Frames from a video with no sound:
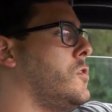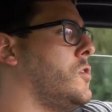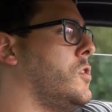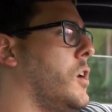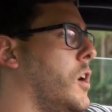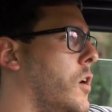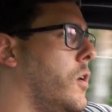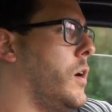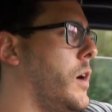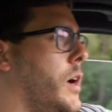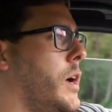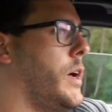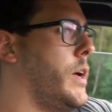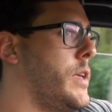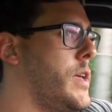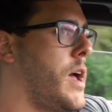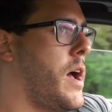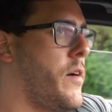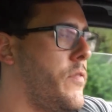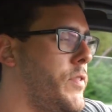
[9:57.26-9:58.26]
So uh,
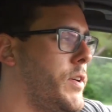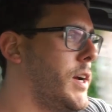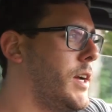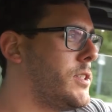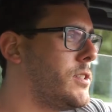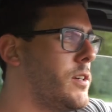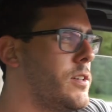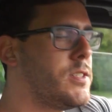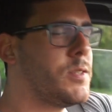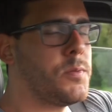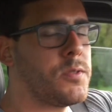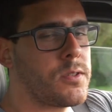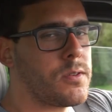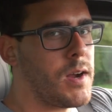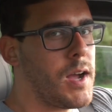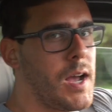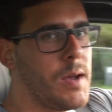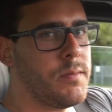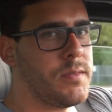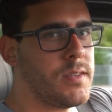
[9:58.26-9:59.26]
yeah, if you guys aren't
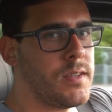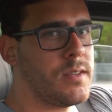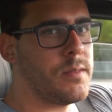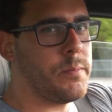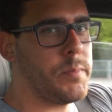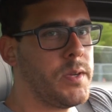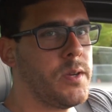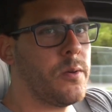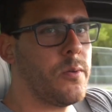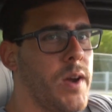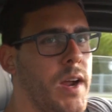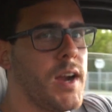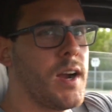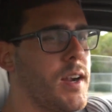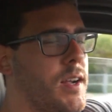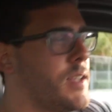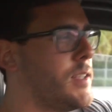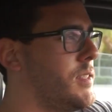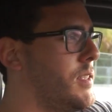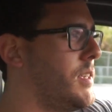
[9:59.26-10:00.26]
subscribed, be
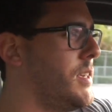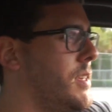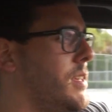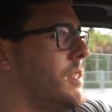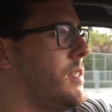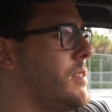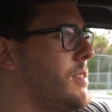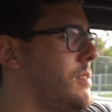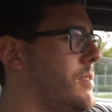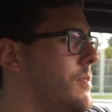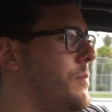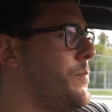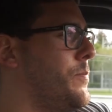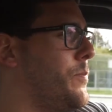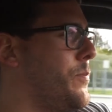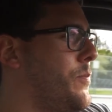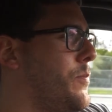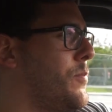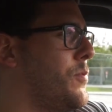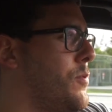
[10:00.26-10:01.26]
aware because he is
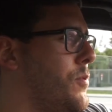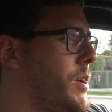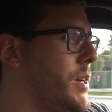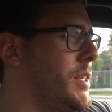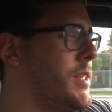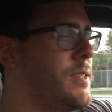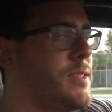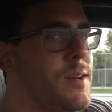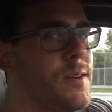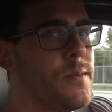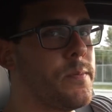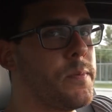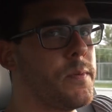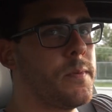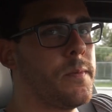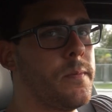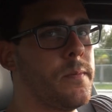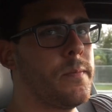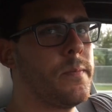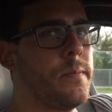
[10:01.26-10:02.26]
pretty
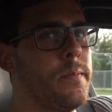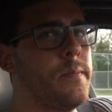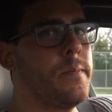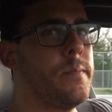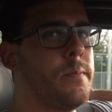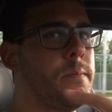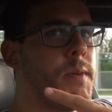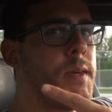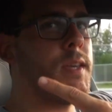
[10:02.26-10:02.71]
dope.